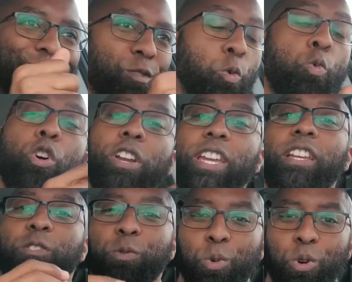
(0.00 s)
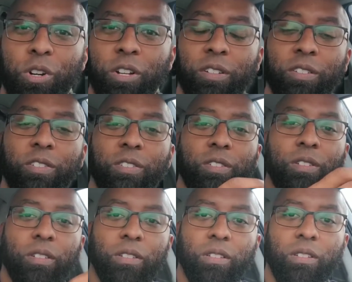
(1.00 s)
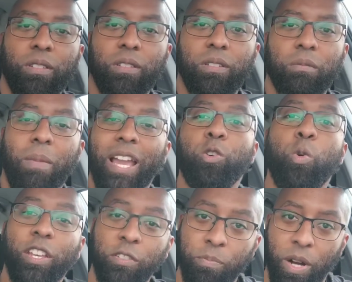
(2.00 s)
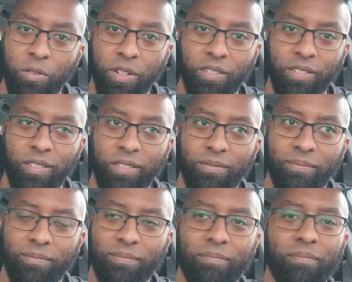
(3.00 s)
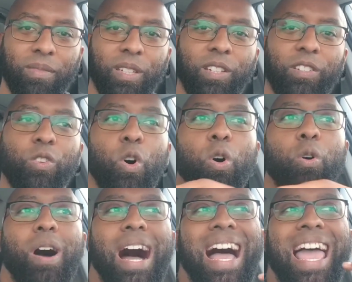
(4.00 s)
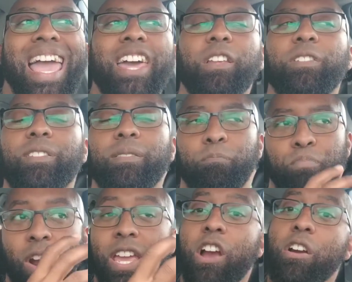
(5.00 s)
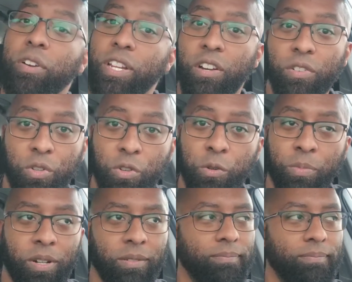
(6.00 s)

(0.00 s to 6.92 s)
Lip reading: working towards my Quest bonus. So I had a priority on Uber,